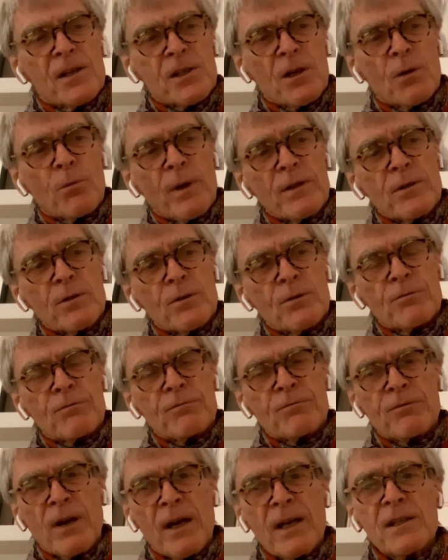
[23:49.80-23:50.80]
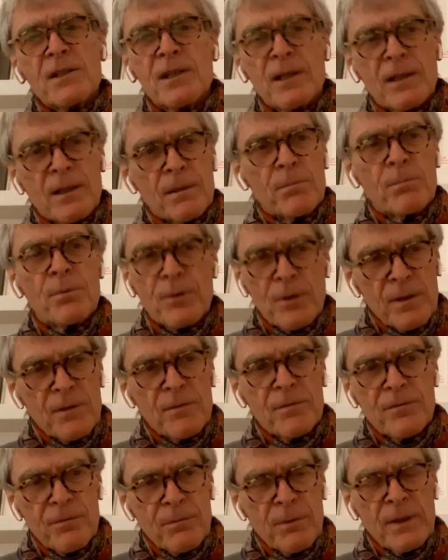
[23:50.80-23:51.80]
So when you're writing a
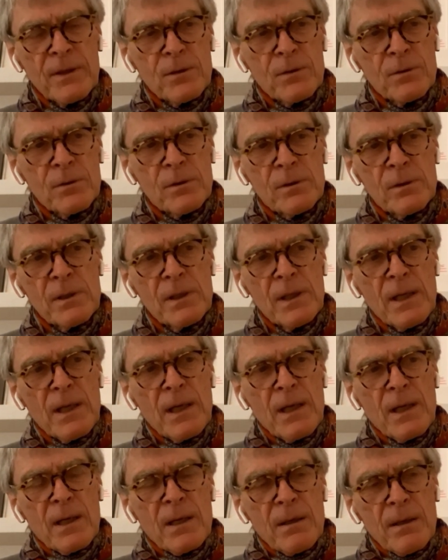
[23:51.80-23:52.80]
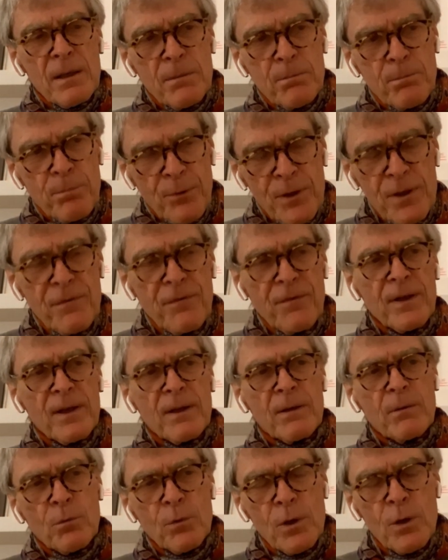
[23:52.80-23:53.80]
brief, when you're
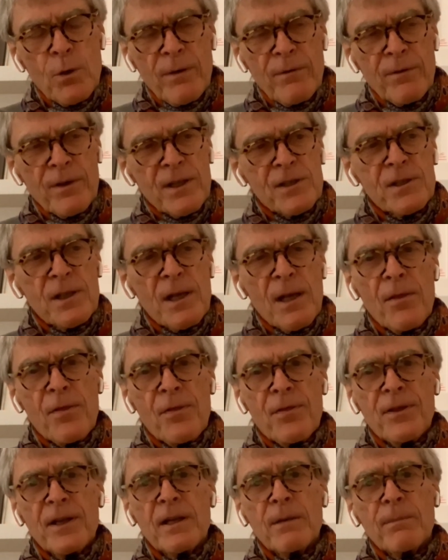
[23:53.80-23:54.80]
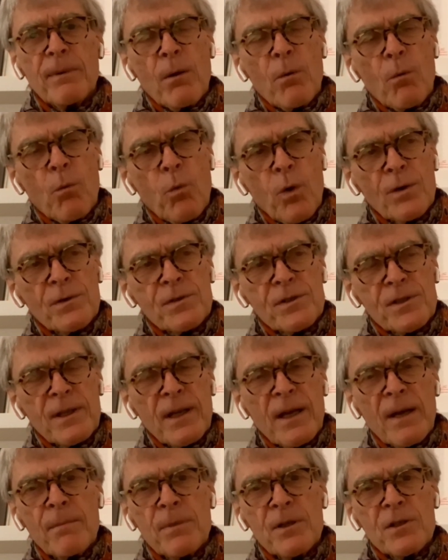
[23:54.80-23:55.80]
briefing whoever it is, think about what's
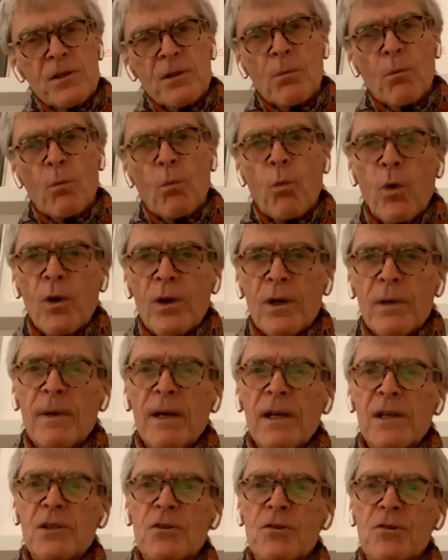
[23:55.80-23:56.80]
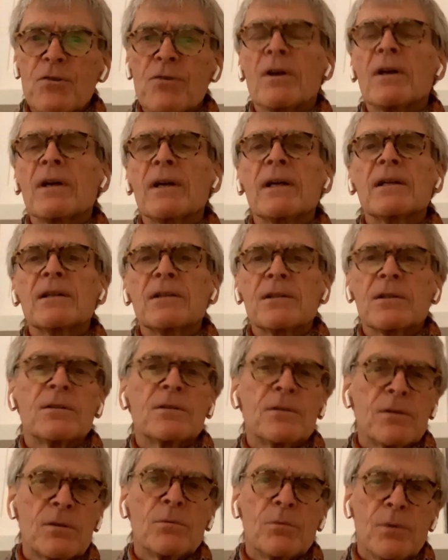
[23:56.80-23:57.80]
the ambition? What am I trying to
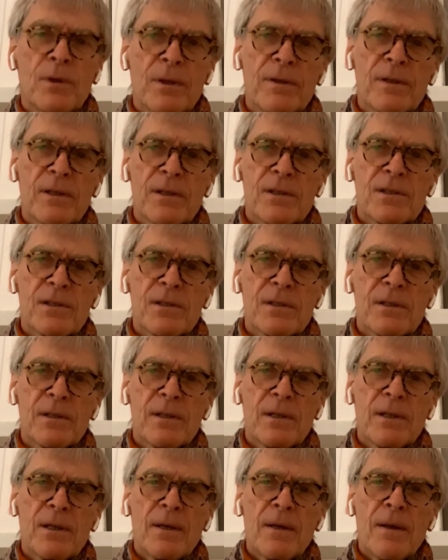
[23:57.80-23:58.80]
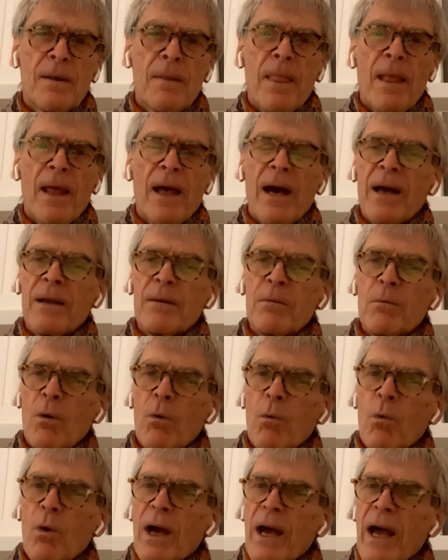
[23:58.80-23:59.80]
do with this? And
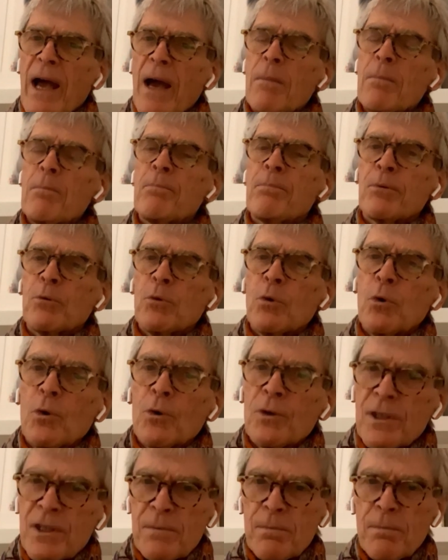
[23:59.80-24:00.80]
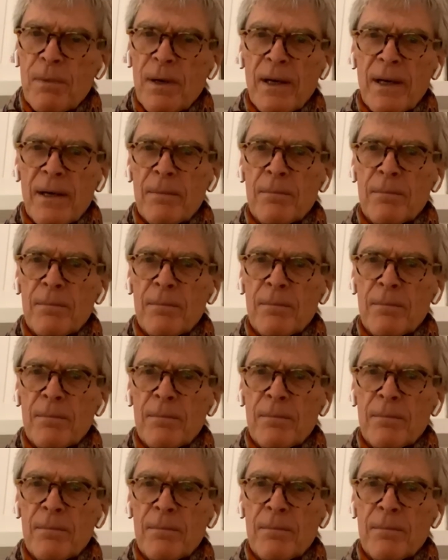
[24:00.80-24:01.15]
how broad is my